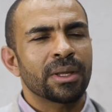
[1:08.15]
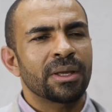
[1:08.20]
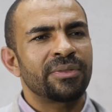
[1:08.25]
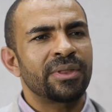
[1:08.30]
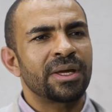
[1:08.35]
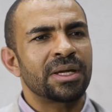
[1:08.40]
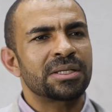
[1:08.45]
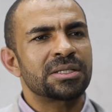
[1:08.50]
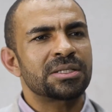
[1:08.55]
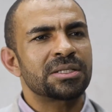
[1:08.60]

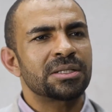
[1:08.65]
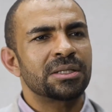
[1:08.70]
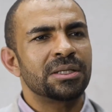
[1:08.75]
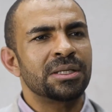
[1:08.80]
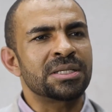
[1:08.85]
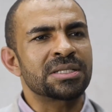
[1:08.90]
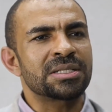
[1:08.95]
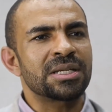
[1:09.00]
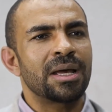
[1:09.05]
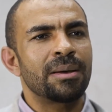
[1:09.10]
that
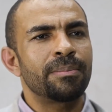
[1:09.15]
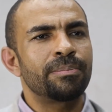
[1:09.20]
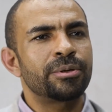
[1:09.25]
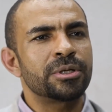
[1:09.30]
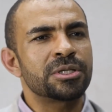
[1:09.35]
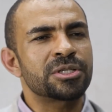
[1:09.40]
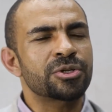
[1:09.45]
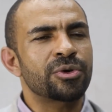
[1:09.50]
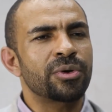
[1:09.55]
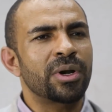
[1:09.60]
Islam
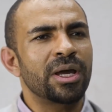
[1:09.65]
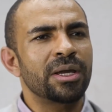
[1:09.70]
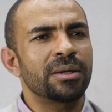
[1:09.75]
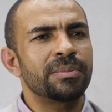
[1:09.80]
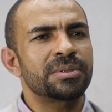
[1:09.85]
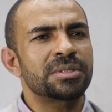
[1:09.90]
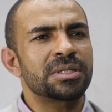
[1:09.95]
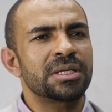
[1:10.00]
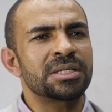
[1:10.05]
prescribes,